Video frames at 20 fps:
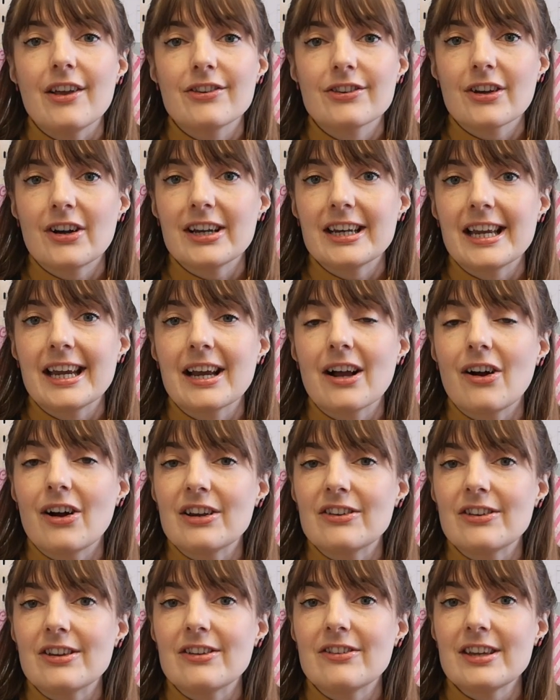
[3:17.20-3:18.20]
assigning
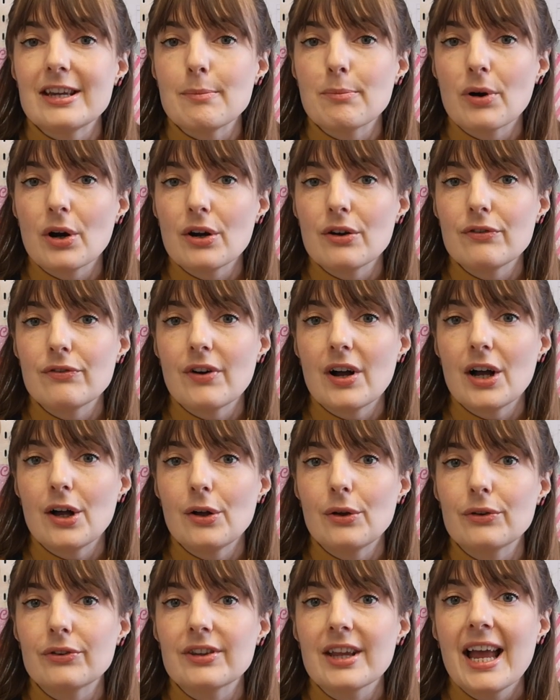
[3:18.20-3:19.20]
ICC
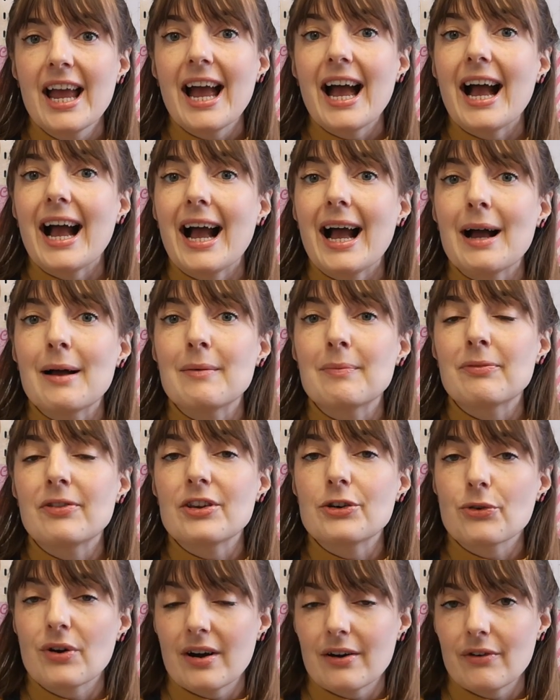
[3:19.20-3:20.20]
profiles and
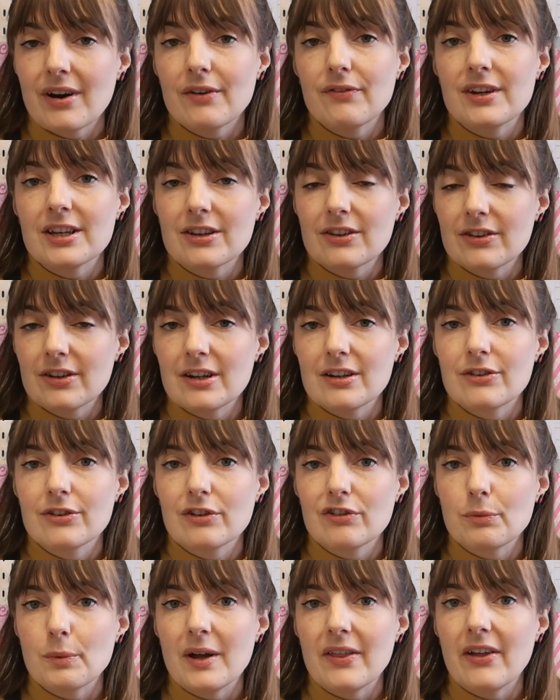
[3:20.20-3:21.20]
the direct graphic design
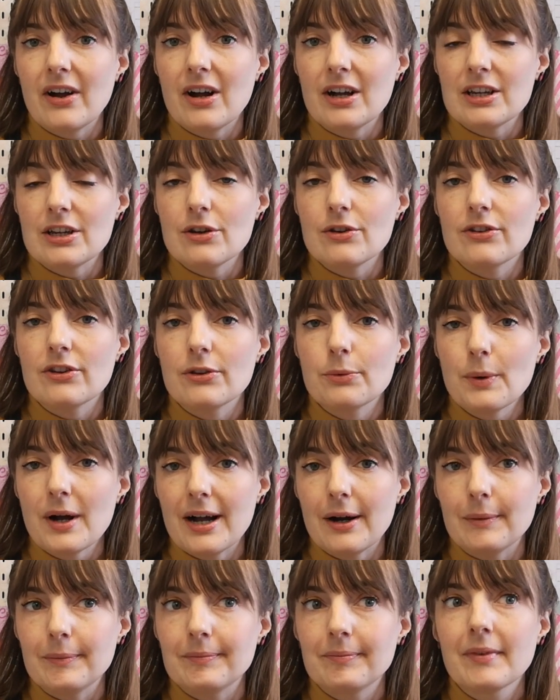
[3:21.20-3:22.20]
software that I use as
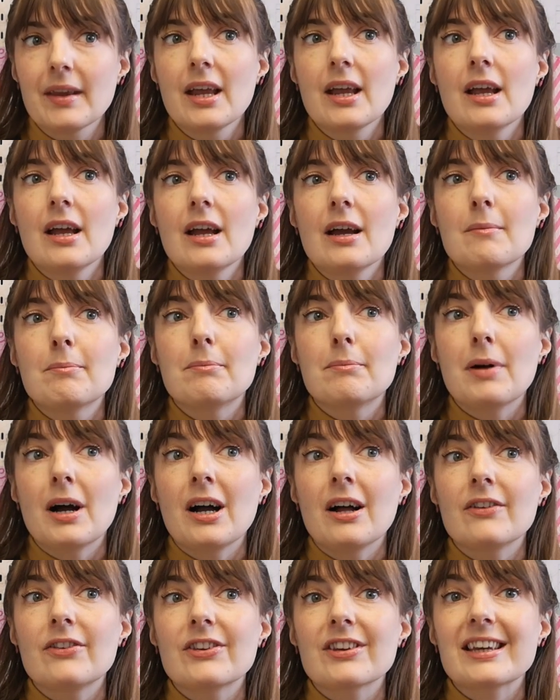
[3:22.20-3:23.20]
well.
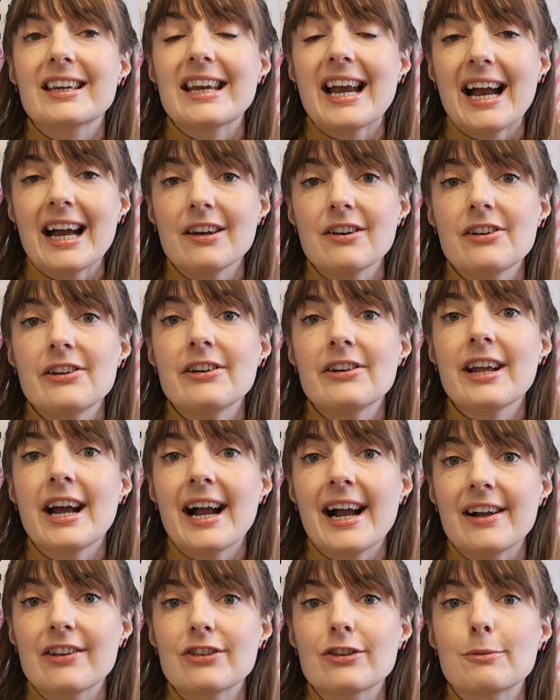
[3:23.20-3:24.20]
But Canon
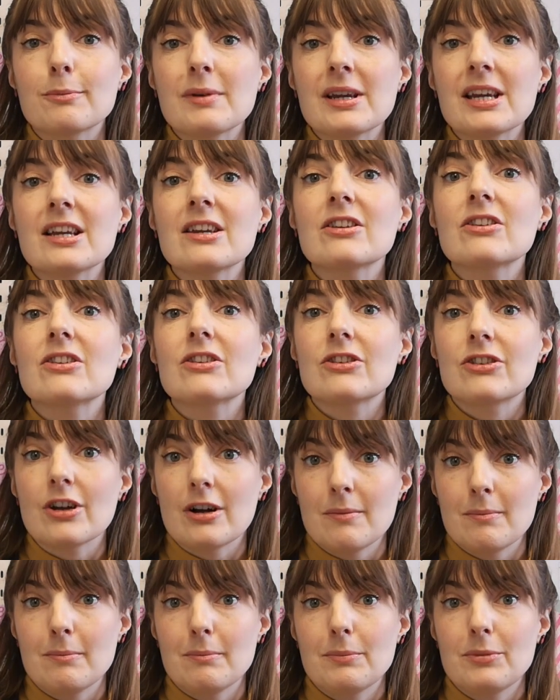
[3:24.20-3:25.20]
has me
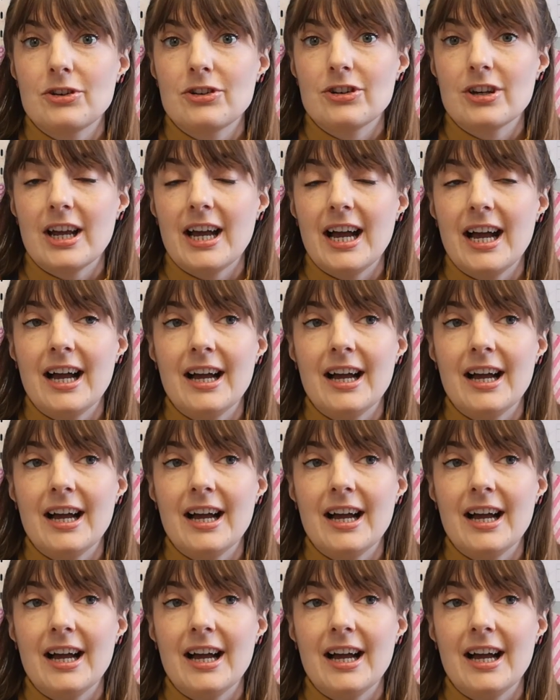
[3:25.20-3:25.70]
stumped.